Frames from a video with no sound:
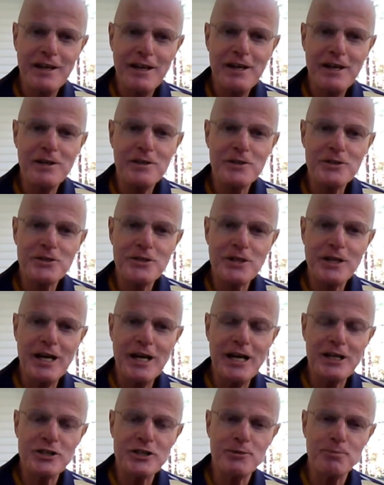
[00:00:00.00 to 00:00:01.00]
hears the
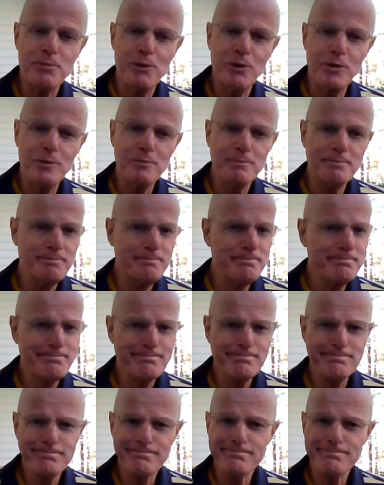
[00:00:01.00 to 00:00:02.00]
gospel
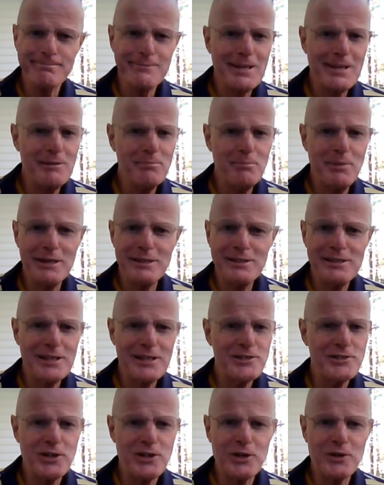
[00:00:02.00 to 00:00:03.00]
but
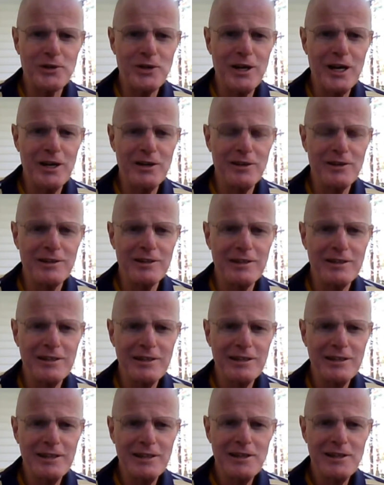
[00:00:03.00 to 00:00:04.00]
doesn't grow,
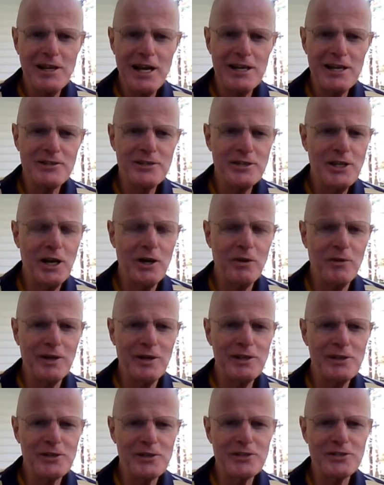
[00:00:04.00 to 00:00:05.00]
has no
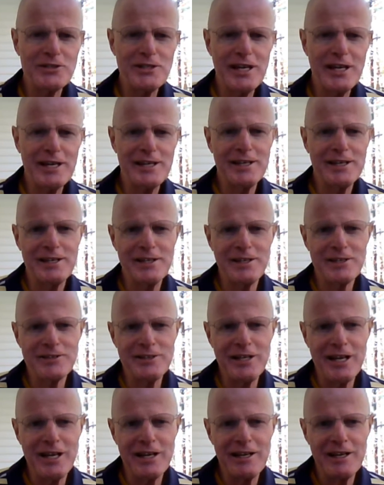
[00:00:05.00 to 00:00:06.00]
understanding, does
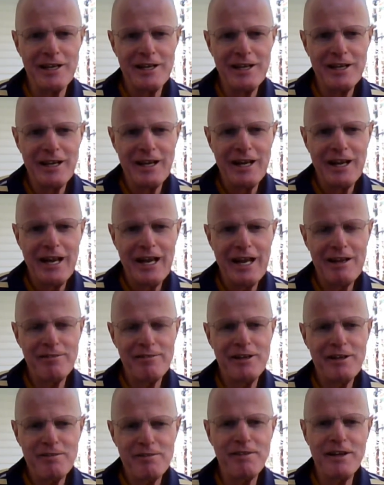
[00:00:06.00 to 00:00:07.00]
not have
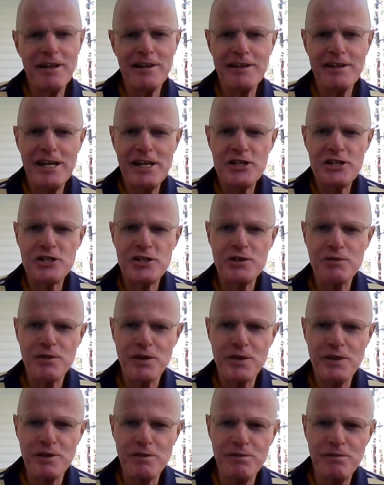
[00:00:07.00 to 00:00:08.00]
any foundation for
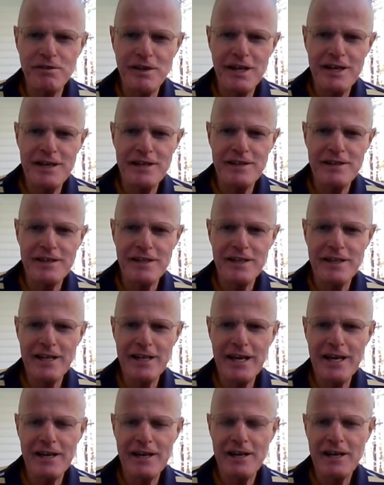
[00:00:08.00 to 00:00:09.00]
their faith, and
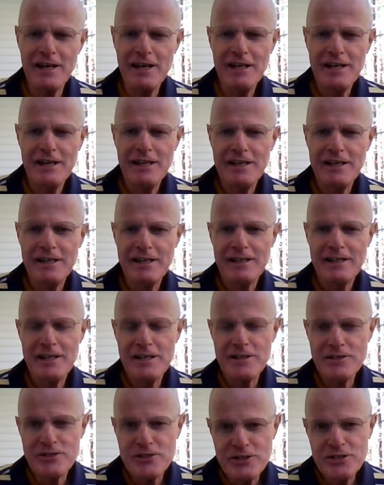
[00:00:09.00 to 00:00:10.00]
they,
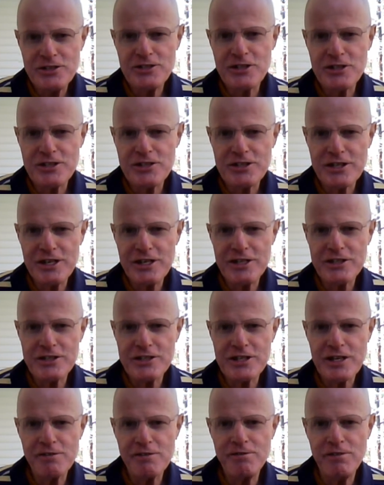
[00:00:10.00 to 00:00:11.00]
as Jesus
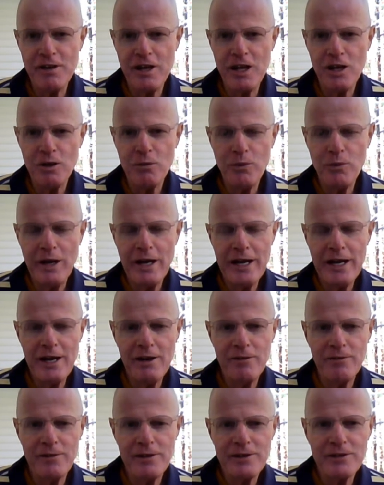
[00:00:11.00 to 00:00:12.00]
says, they fall away
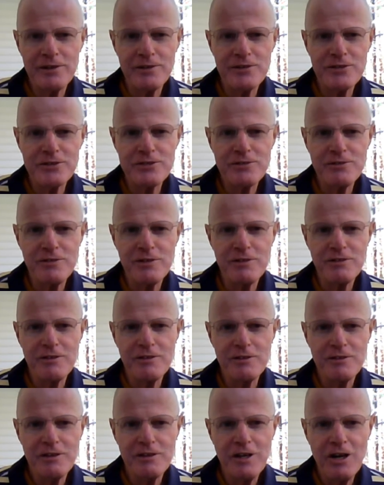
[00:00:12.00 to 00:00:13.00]
when there's
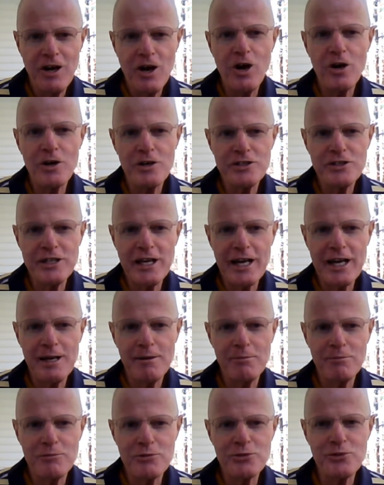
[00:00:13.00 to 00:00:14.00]
hard
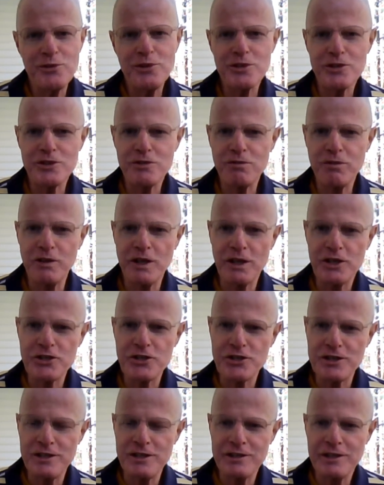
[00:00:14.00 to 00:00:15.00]
times, when there's
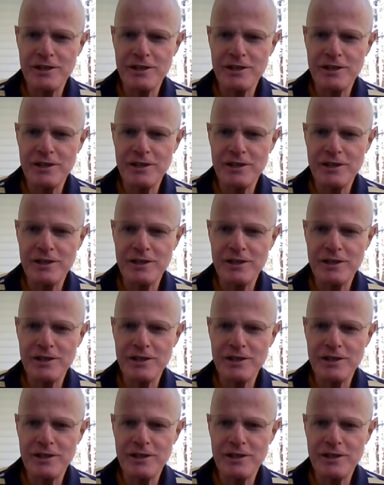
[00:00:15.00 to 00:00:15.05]
affliction